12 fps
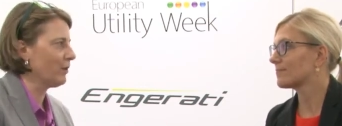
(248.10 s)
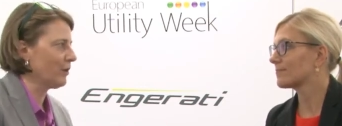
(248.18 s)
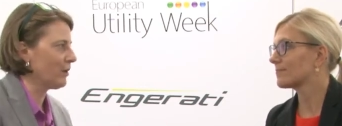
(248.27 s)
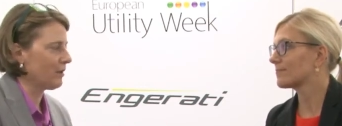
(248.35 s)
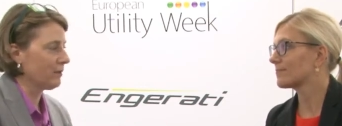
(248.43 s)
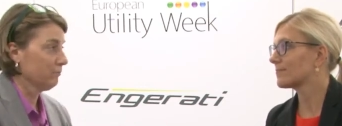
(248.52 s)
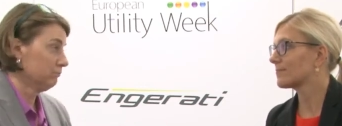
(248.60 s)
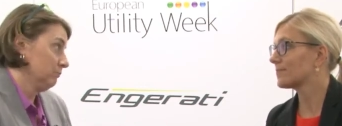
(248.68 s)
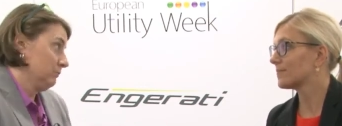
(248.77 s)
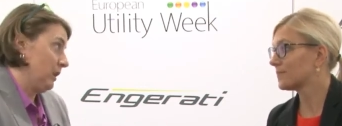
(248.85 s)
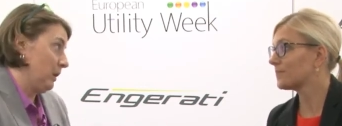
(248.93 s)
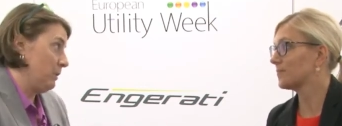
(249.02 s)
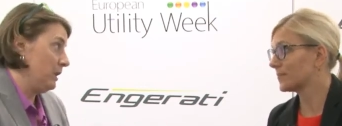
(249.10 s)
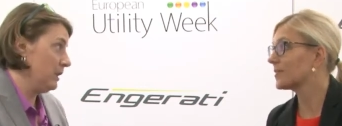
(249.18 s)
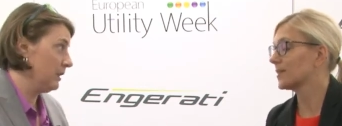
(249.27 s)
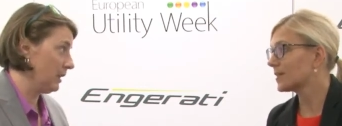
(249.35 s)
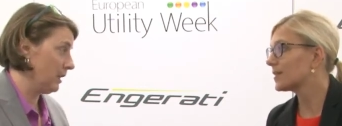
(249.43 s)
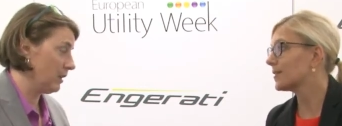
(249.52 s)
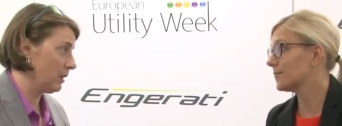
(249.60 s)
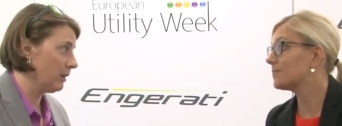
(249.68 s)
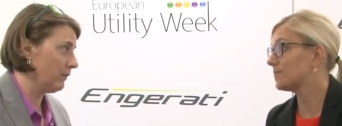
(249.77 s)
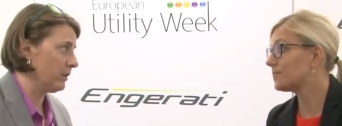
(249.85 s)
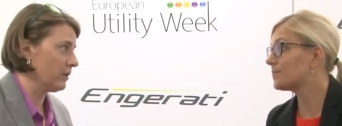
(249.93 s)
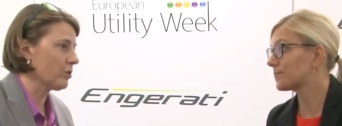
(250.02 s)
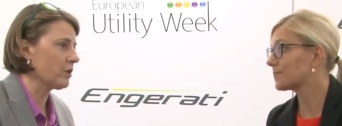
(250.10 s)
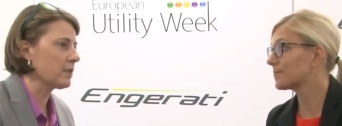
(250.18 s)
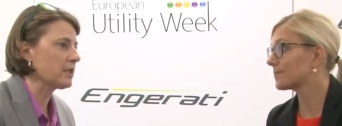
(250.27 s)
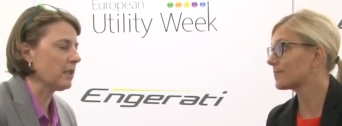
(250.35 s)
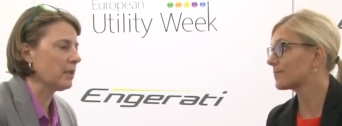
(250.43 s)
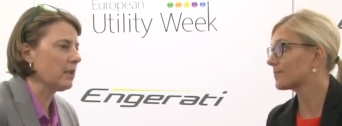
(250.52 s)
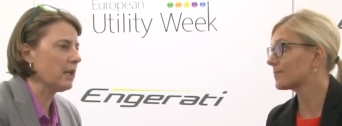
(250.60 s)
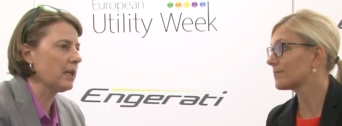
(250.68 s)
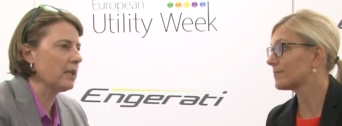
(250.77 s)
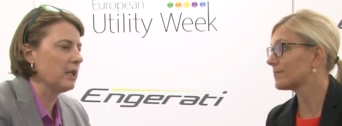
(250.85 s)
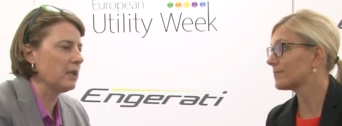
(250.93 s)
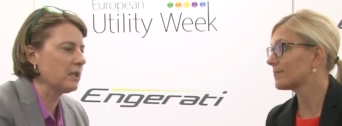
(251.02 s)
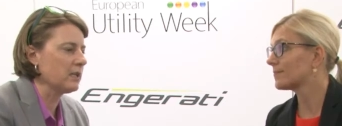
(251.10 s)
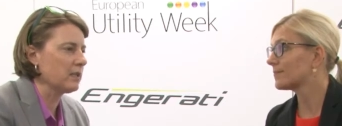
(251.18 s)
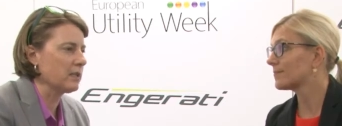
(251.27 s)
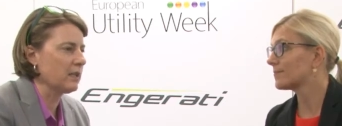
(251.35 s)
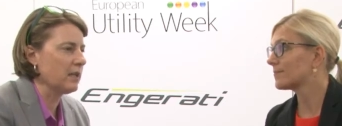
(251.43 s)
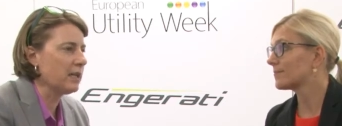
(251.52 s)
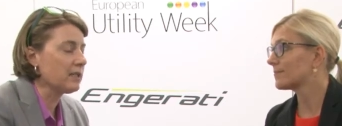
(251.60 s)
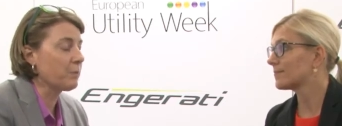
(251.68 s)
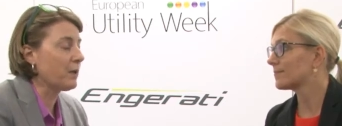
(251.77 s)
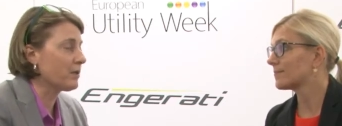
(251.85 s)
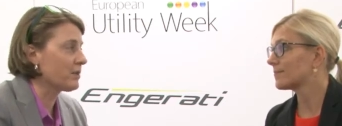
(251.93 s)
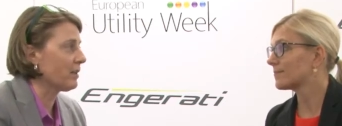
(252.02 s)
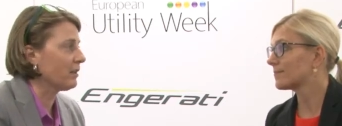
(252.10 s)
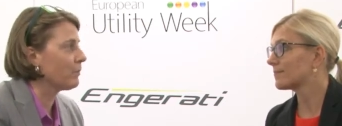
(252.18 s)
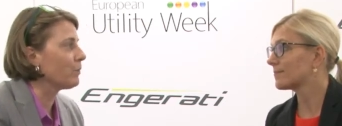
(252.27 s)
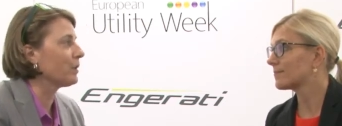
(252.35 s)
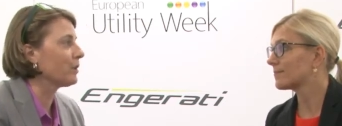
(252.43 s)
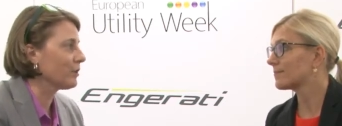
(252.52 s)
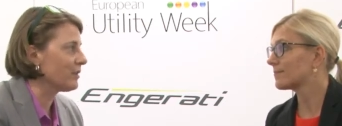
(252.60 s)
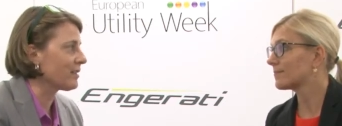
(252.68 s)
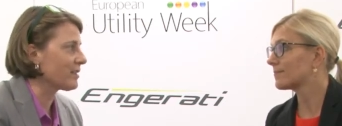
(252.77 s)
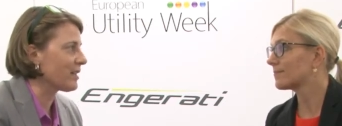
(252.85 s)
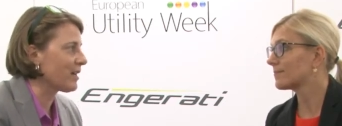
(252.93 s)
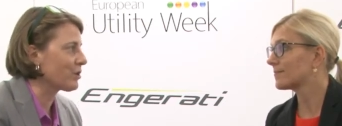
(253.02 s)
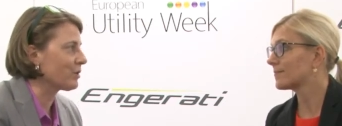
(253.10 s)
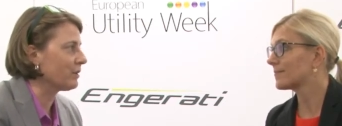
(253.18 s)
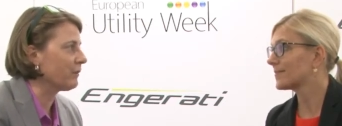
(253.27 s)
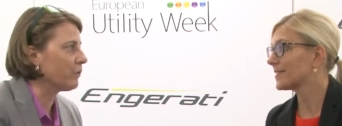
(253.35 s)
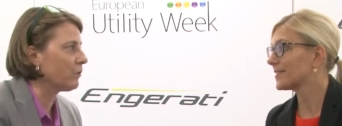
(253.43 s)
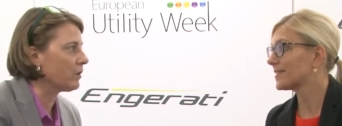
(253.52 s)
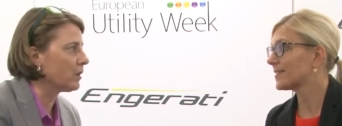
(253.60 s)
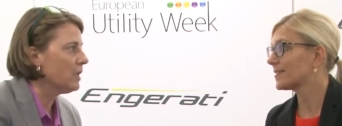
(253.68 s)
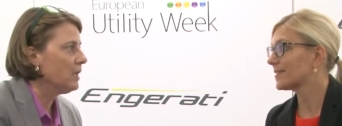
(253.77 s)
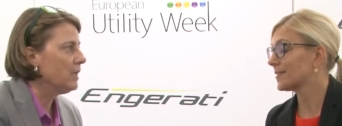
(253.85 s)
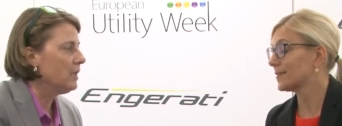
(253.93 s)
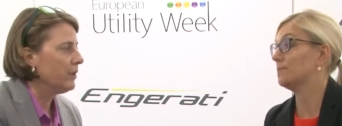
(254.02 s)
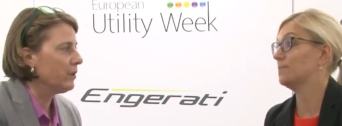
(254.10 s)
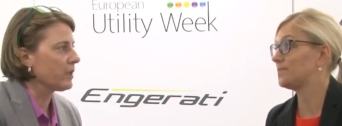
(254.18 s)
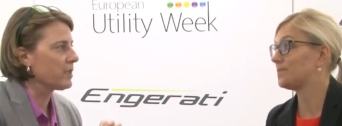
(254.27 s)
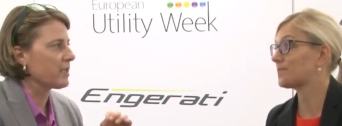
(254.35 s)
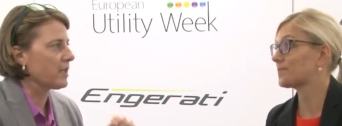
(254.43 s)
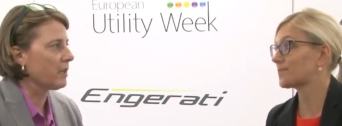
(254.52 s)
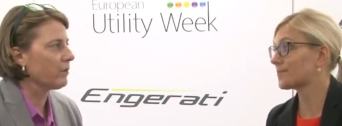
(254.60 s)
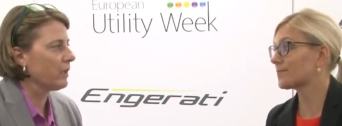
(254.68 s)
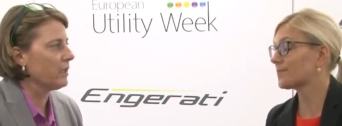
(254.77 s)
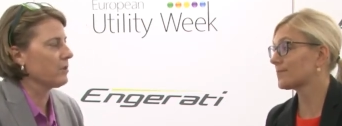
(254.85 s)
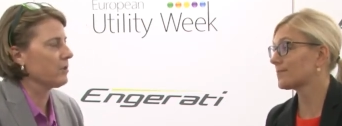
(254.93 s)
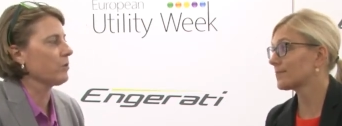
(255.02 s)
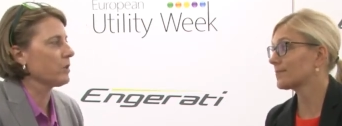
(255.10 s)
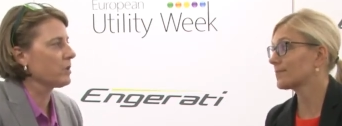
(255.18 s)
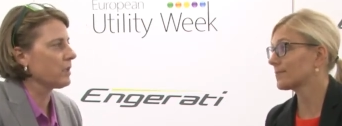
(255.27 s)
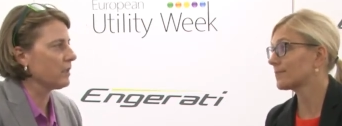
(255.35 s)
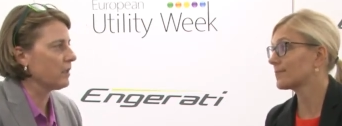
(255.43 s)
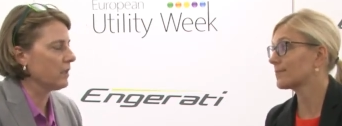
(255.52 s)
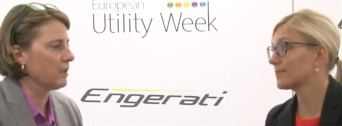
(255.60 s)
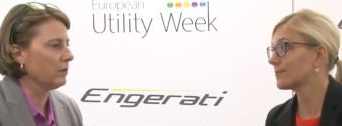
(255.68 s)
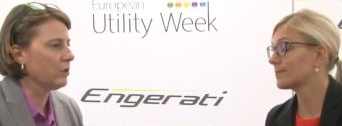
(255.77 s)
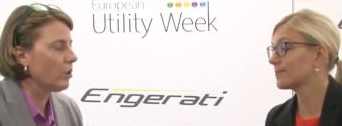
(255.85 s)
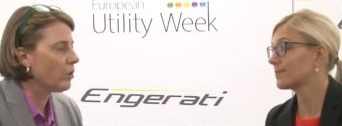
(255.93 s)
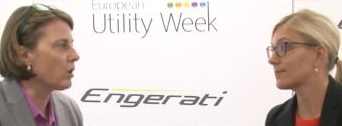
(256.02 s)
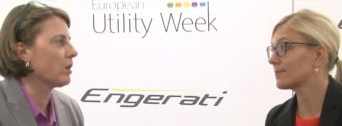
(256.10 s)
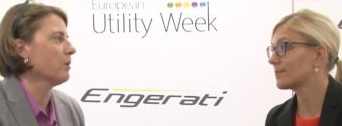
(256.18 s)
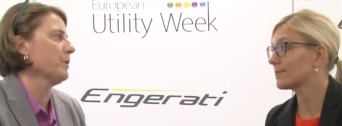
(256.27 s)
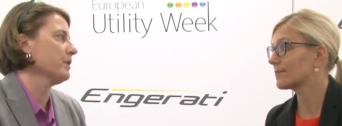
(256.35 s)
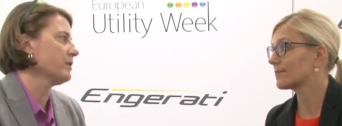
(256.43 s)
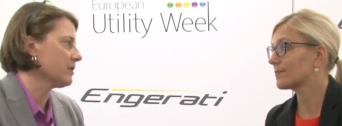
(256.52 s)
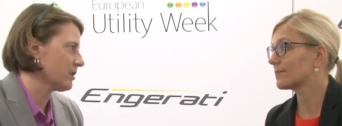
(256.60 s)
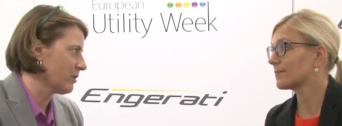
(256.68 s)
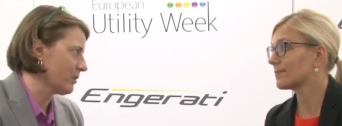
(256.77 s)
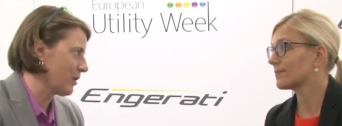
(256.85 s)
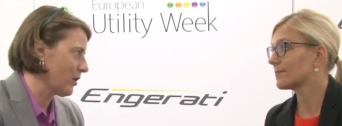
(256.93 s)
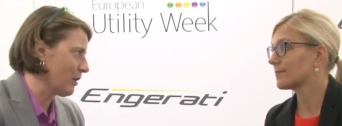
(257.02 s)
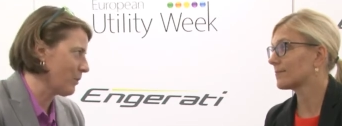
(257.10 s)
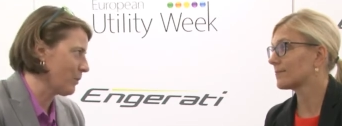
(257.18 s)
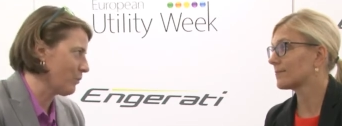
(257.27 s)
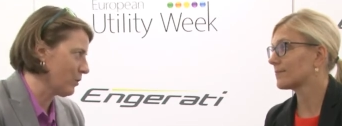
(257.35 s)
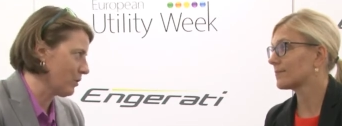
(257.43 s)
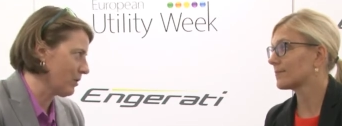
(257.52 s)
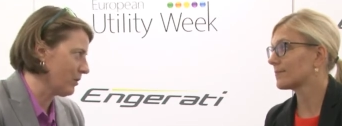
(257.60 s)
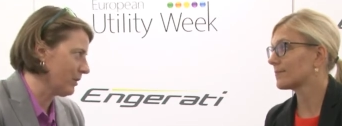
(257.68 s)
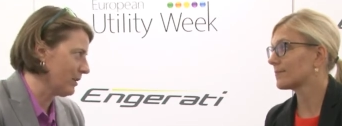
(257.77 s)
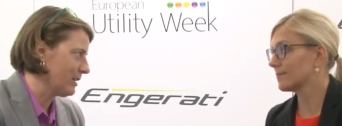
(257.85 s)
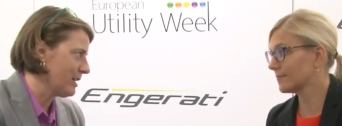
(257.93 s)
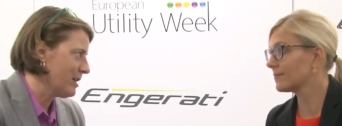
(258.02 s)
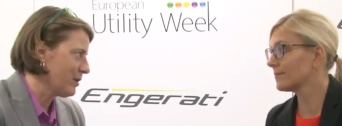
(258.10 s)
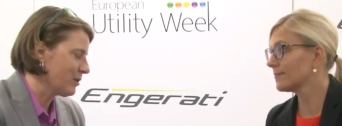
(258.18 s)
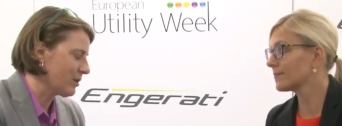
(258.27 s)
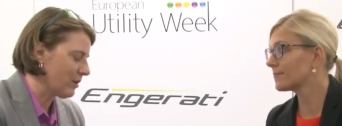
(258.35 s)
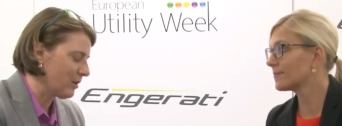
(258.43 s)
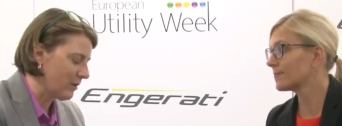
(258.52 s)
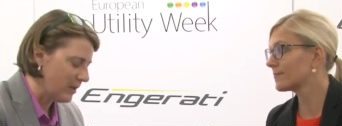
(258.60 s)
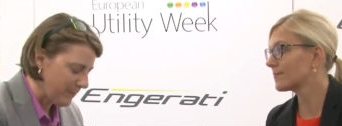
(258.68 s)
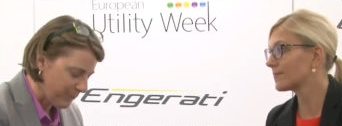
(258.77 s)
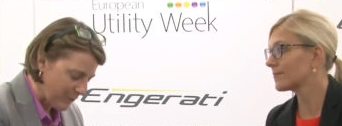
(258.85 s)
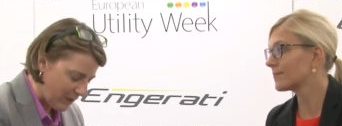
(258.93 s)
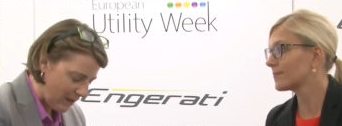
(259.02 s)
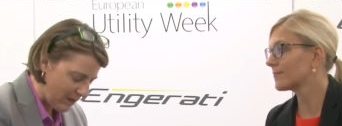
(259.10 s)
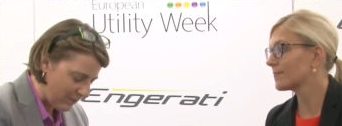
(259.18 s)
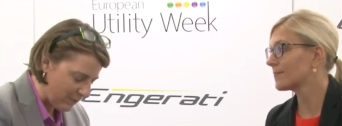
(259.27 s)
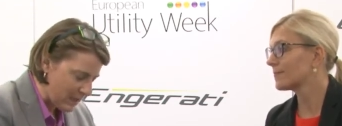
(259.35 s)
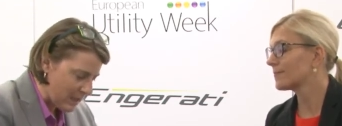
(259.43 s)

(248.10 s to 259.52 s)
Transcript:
Speaker 1: their immediate area yep. of interest, and that is, uh, that spells nothing but goodness actually for yep. you know accelerating towards a, a, low carbon and zero carbon world. Mm-hmm. So, um,